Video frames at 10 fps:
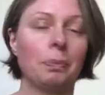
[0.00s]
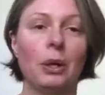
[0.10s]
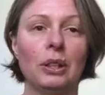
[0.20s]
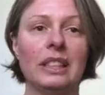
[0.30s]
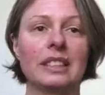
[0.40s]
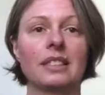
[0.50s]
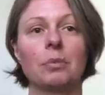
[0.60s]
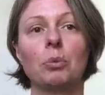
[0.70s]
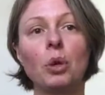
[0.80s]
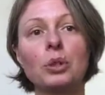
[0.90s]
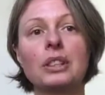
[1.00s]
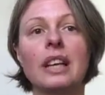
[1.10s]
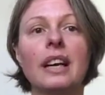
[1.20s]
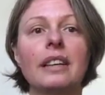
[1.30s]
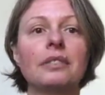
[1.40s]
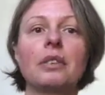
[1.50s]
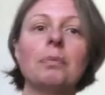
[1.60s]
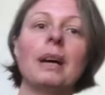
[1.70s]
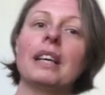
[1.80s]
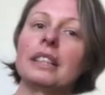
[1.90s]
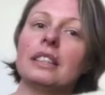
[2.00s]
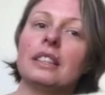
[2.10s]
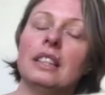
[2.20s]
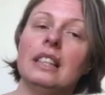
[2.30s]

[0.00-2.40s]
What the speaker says: boiling some water for my